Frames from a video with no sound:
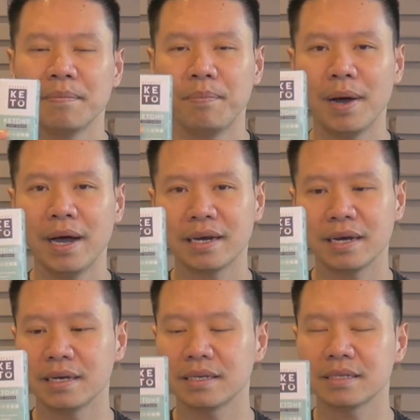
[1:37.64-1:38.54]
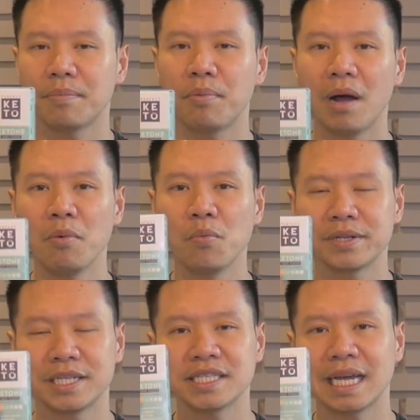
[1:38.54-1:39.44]
but the problem
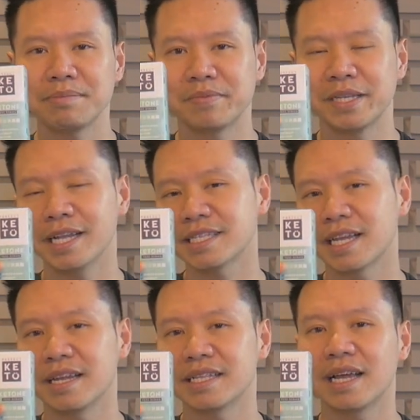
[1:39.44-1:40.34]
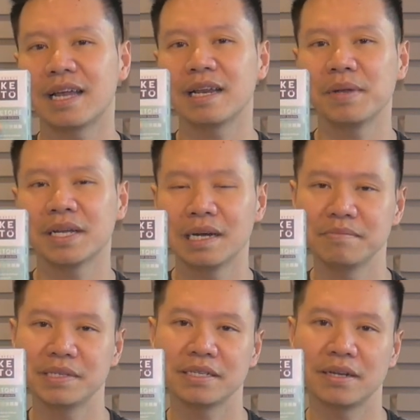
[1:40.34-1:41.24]
with this type of testing is that it
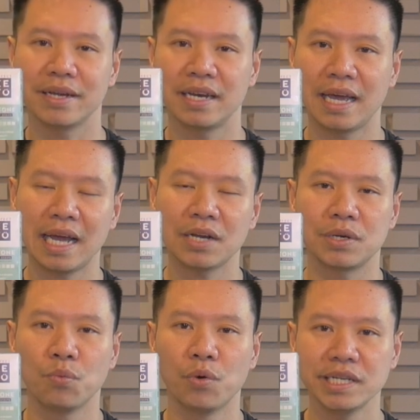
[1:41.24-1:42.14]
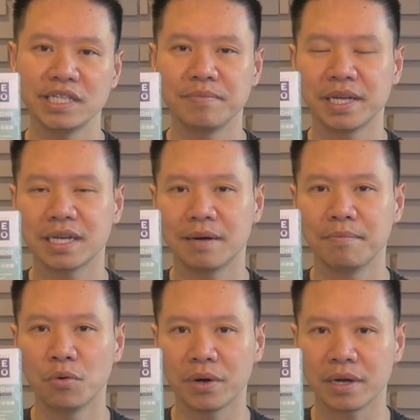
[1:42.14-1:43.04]
becomes inaccurate once you become
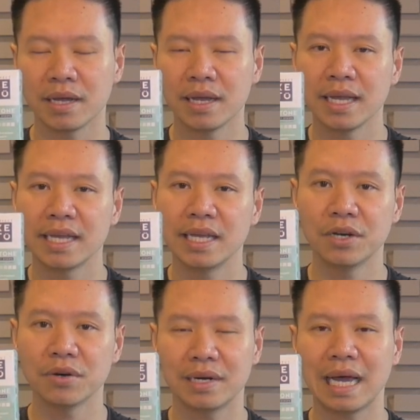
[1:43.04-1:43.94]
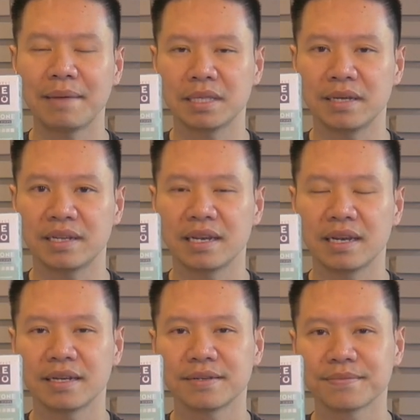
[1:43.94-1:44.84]
more keto adapted.
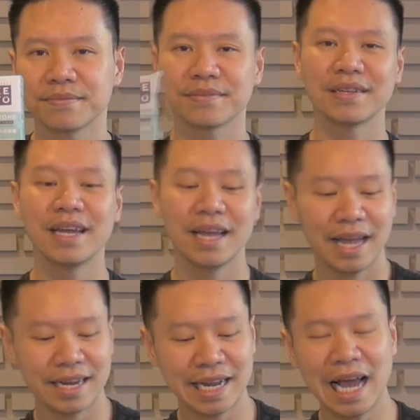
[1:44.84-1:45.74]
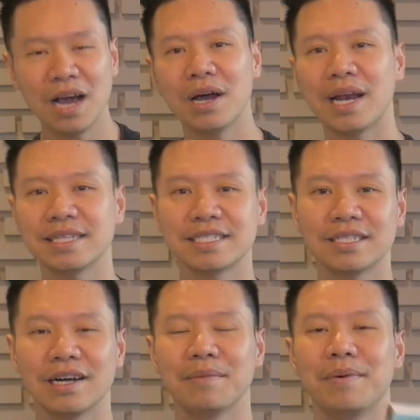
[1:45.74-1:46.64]
And now I'd like to
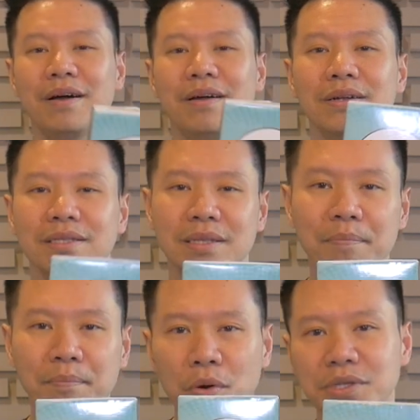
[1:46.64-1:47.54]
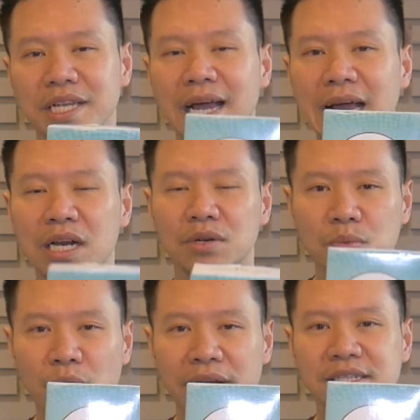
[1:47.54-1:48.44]
talk about the most
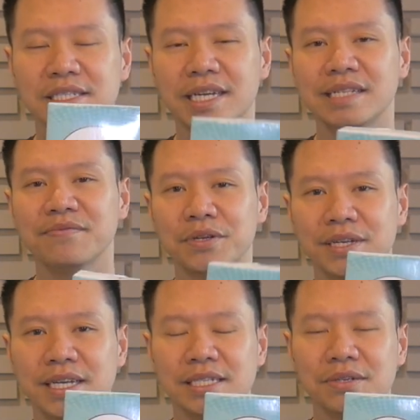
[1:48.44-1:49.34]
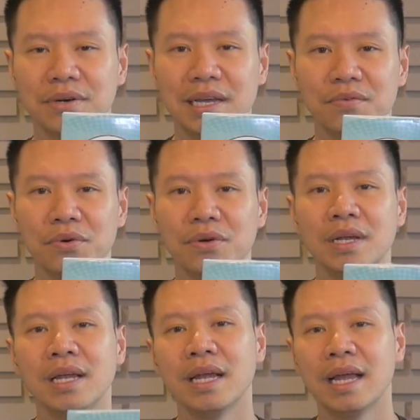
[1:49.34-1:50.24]
accurate way to test for your ketone level,
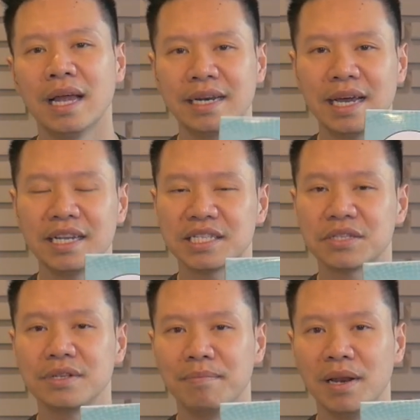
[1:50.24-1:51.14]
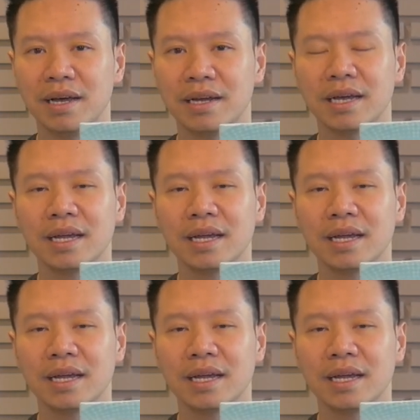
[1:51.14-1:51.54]
and that is through the blood.